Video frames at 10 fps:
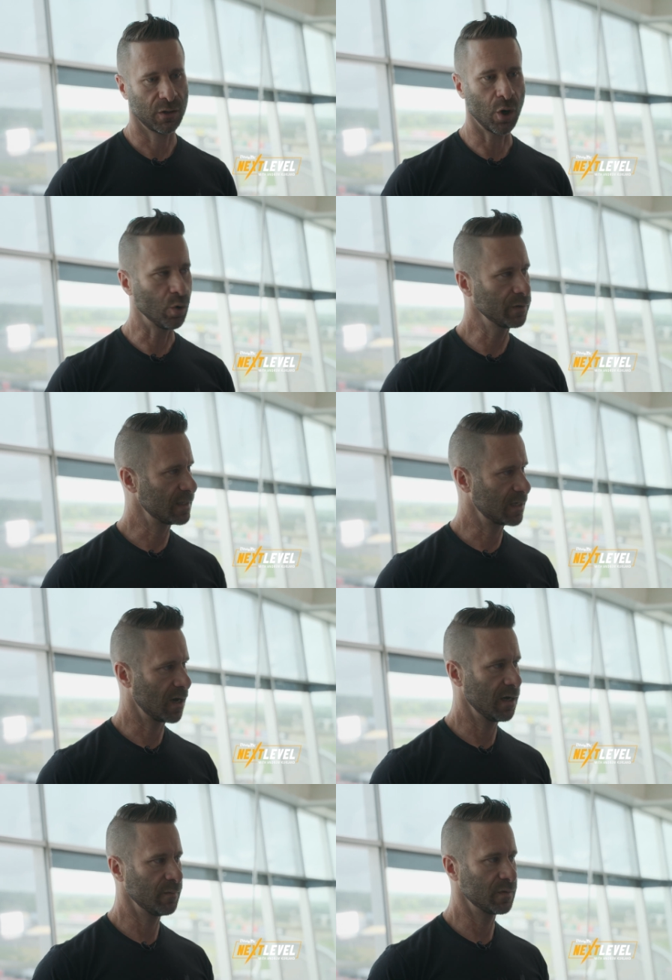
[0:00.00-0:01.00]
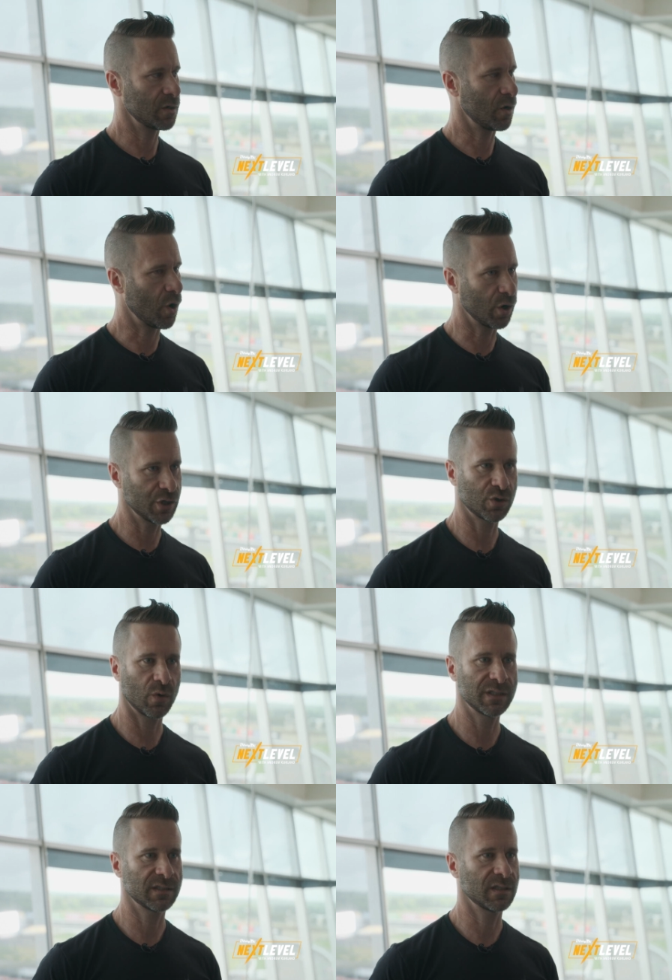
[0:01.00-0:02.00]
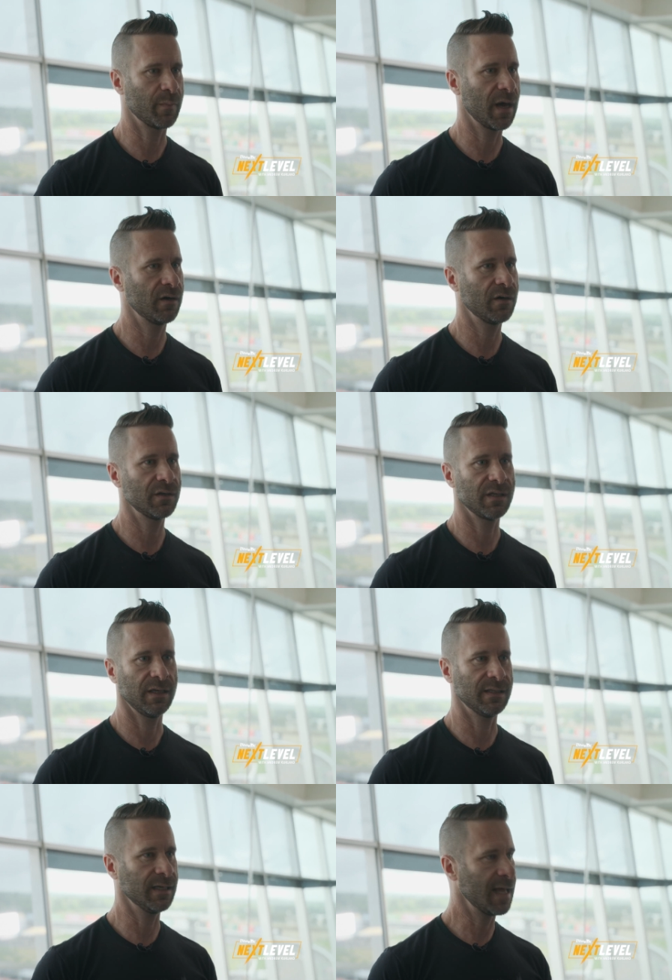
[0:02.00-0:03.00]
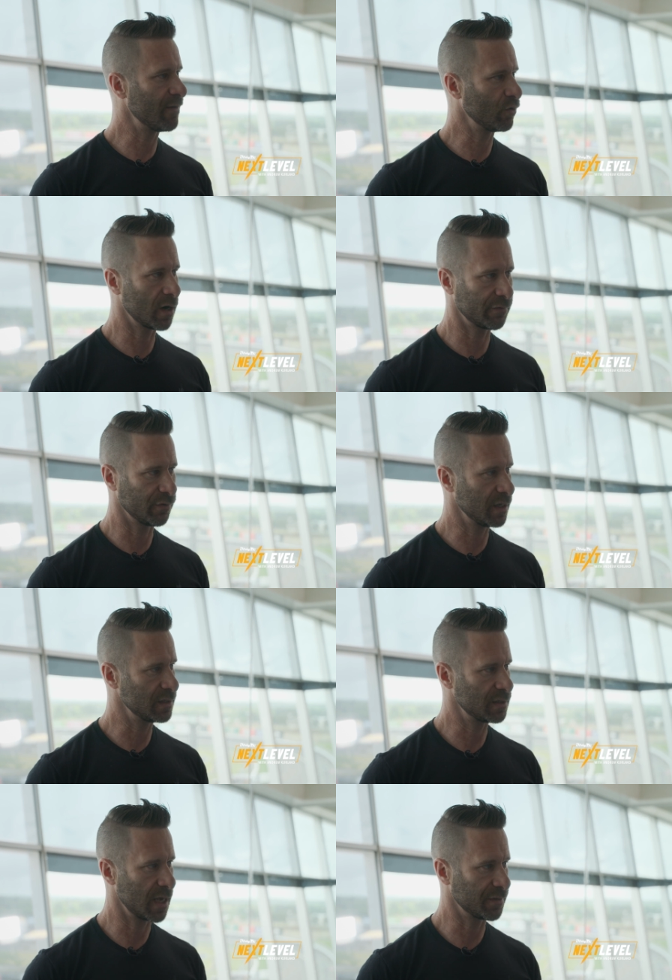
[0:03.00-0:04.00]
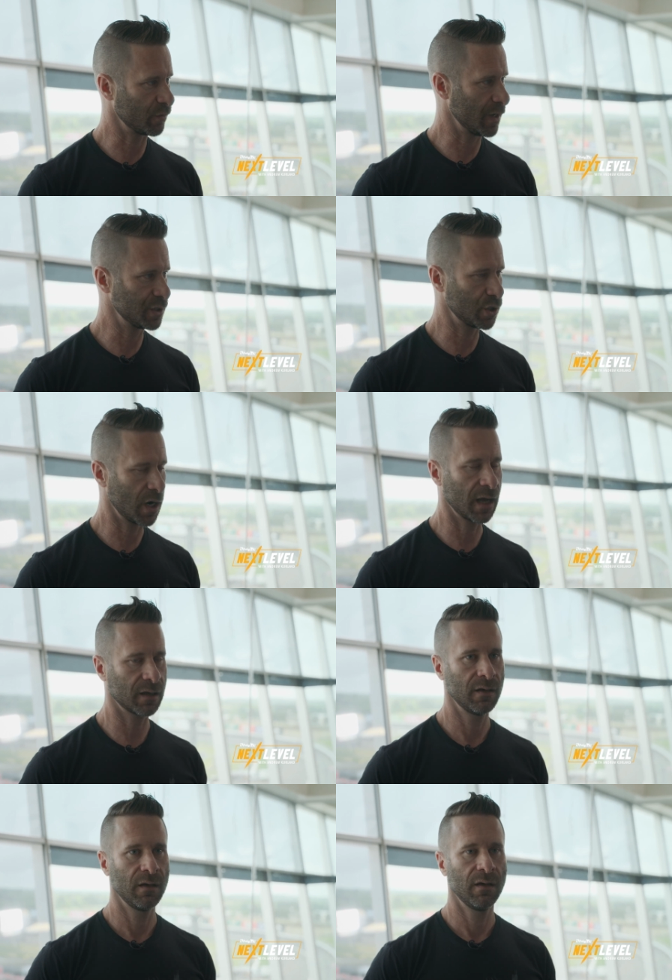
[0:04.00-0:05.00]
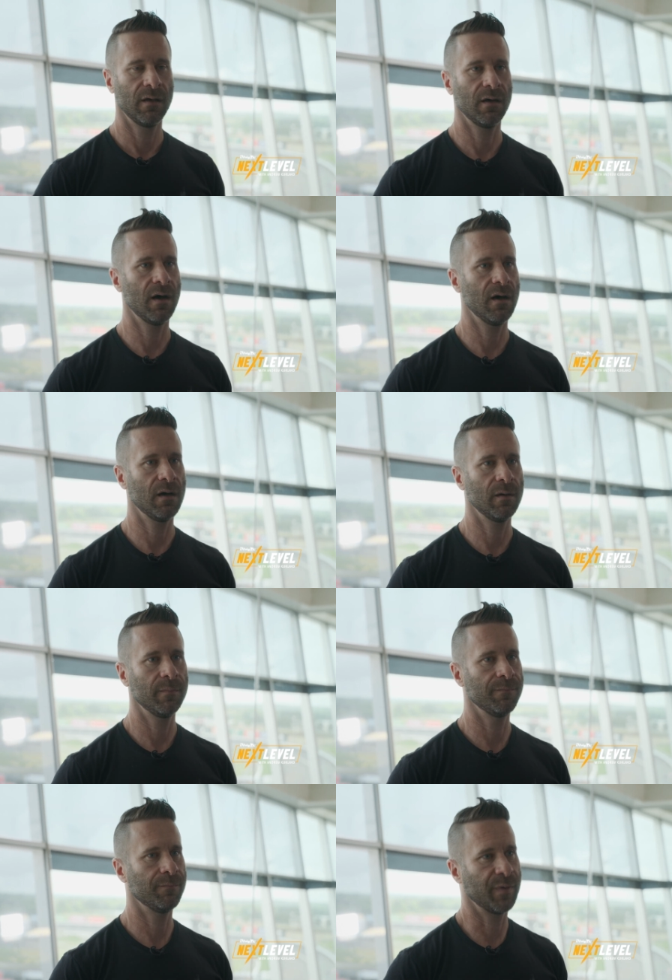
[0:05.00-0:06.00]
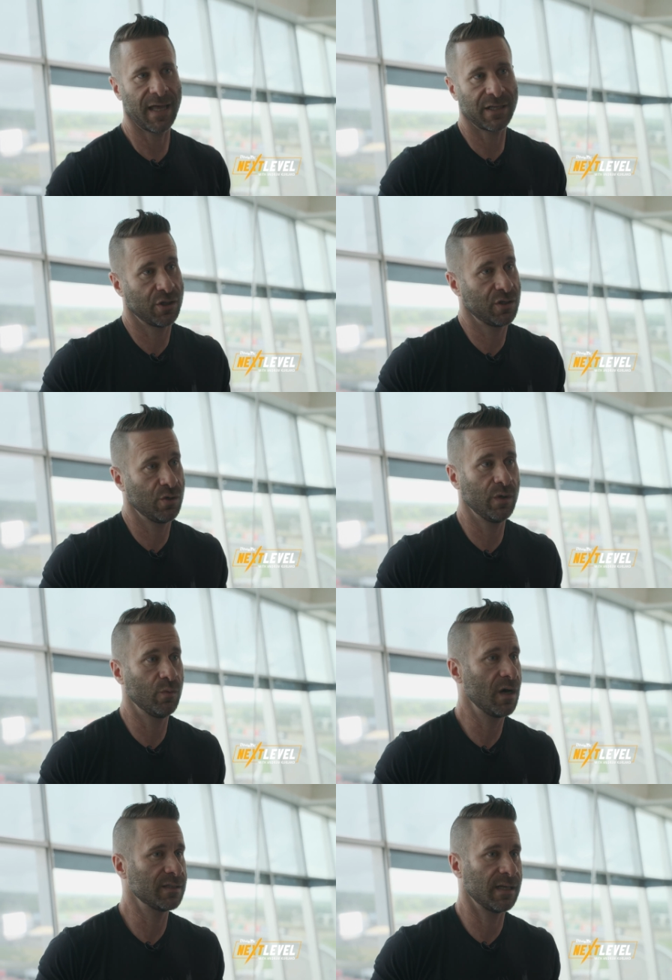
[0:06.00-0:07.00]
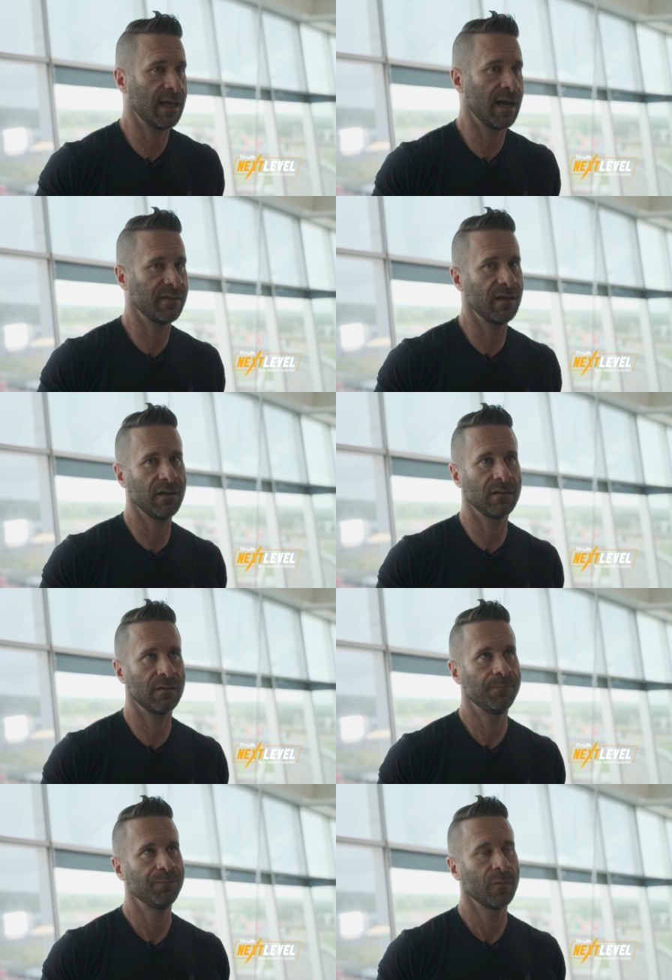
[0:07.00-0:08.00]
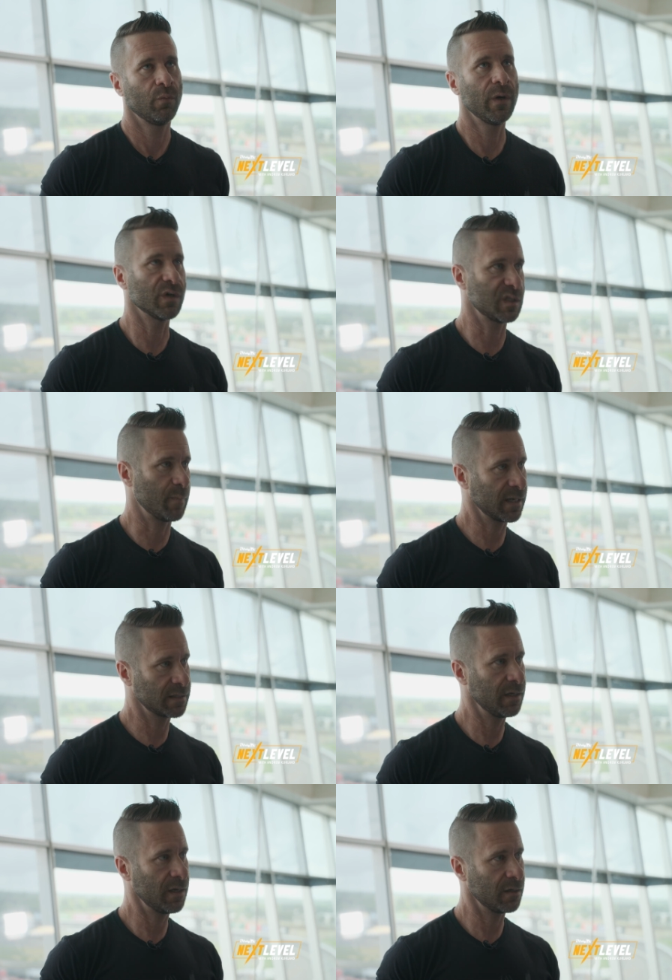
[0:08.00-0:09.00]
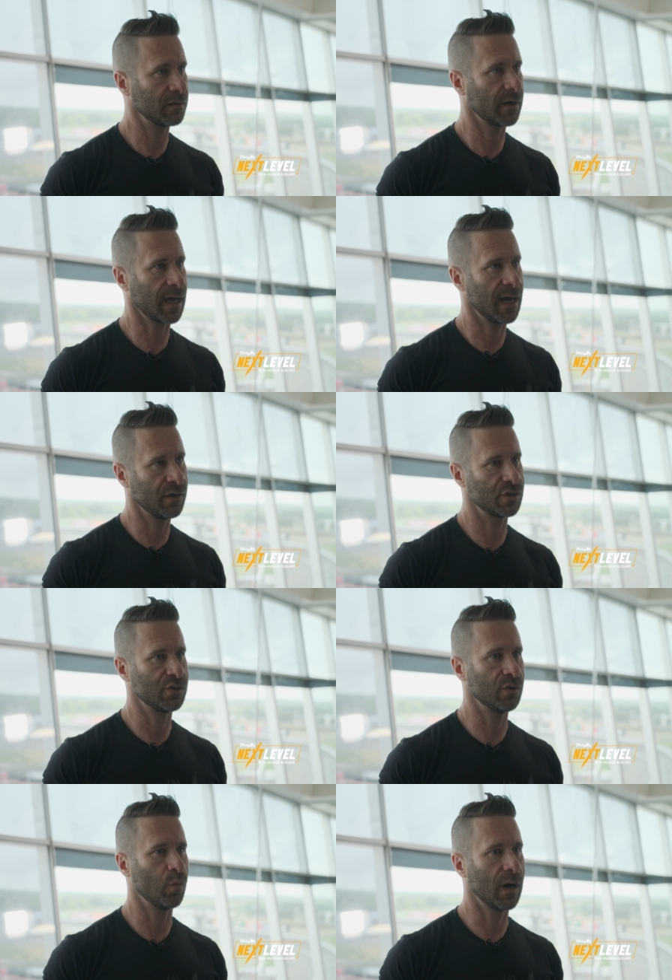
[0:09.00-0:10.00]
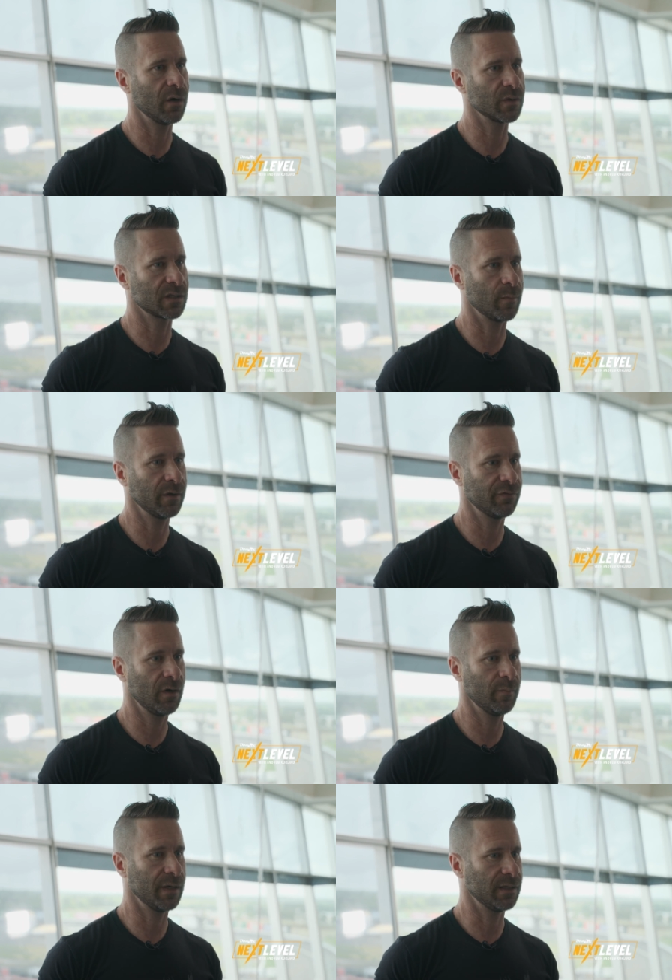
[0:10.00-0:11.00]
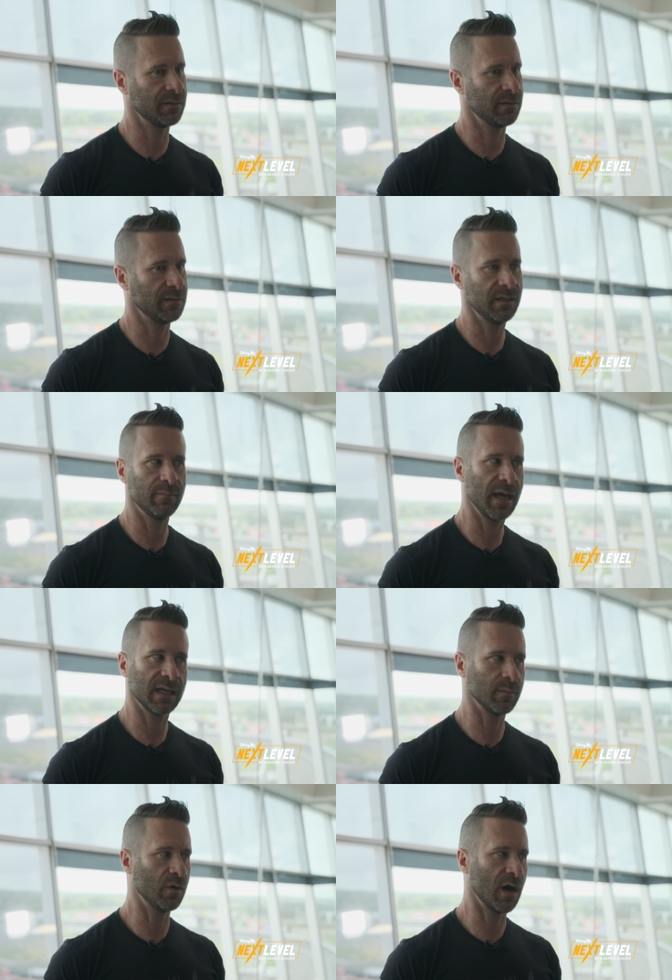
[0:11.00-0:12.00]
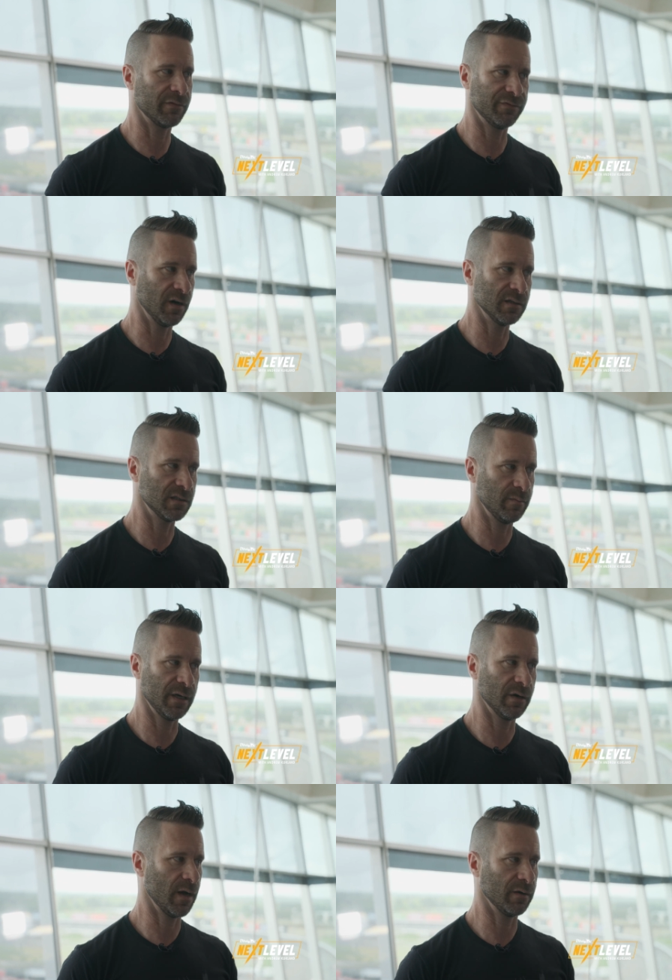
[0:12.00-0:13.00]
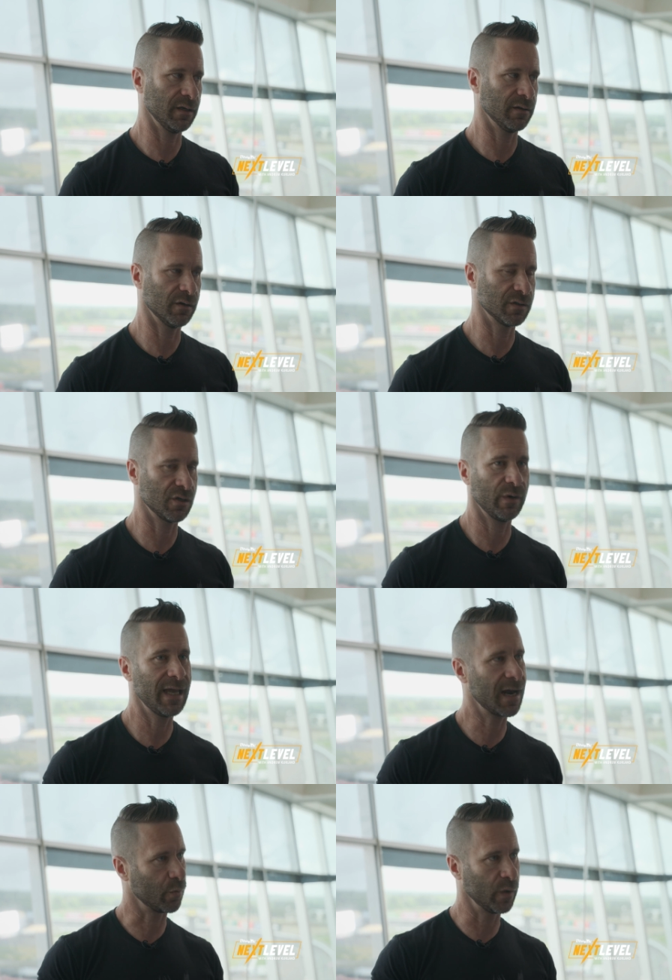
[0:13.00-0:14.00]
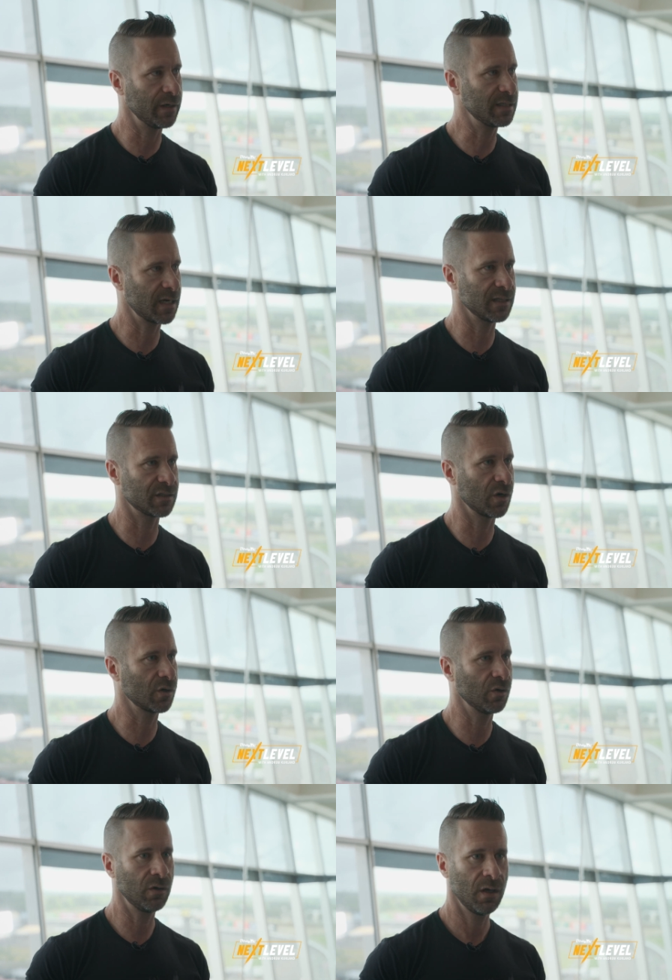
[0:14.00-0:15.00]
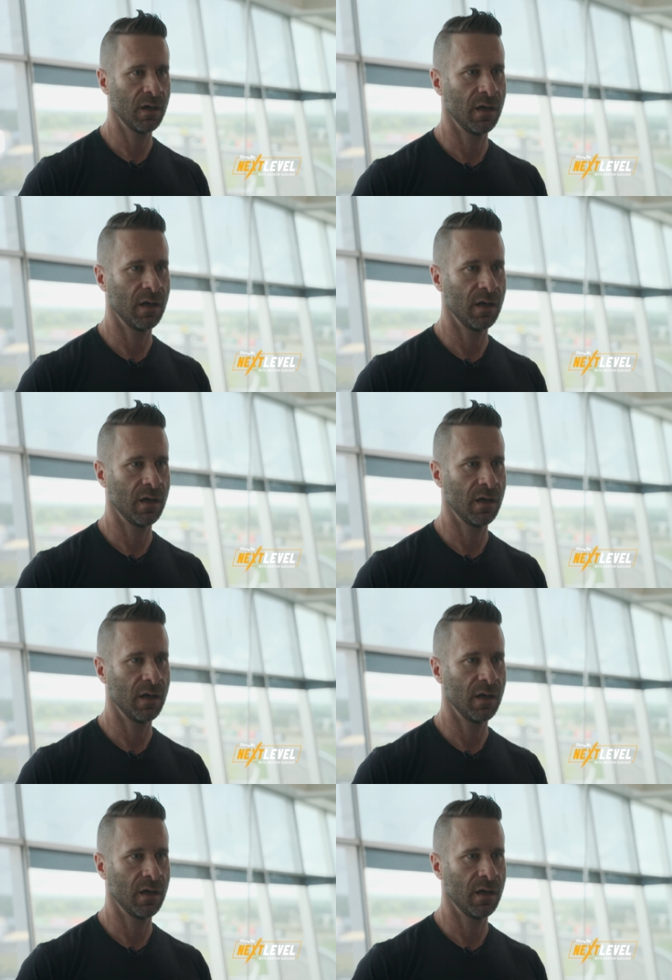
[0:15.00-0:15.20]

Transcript: cold at times, harsh towards his competitors. He didn't have a lot of friends at the racetrack, um, but that's just who he was. And, and I think we respected it. Like I understood where it was coming from, but it didn't make him a lot of fun to be around either. So he had a really tight circle.